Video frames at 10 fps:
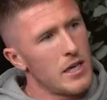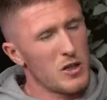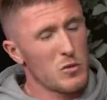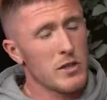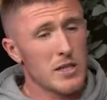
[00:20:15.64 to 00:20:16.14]
He
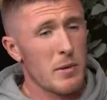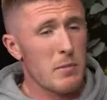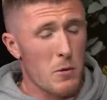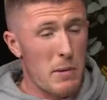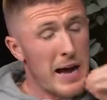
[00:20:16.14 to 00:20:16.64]
just wanted a bit
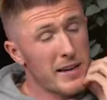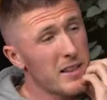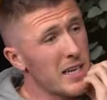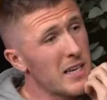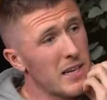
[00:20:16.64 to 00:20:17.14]
more backing, I
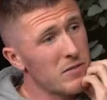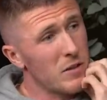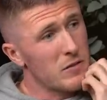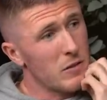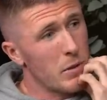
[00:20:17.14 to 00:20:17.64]
think, lad,
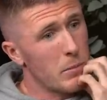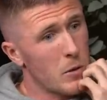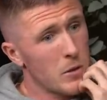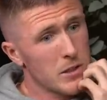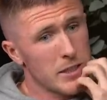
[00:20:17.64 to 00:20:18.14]
from the
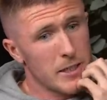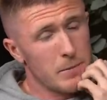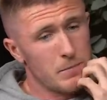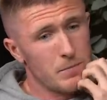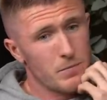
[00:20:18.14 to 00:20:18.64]
board,
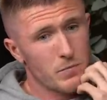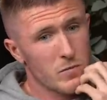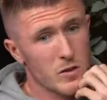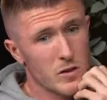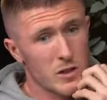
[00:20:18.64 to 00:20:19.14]
and...
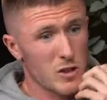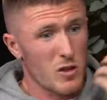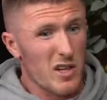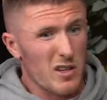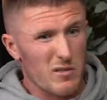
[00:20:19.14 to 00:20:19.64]
I just
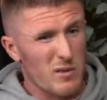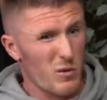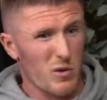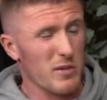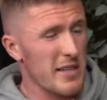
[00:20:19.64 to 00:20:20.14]
thought, I
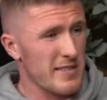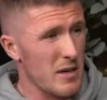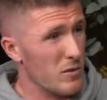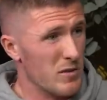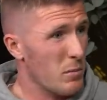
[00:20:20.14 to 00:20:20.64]
don't know the ins and outs of it,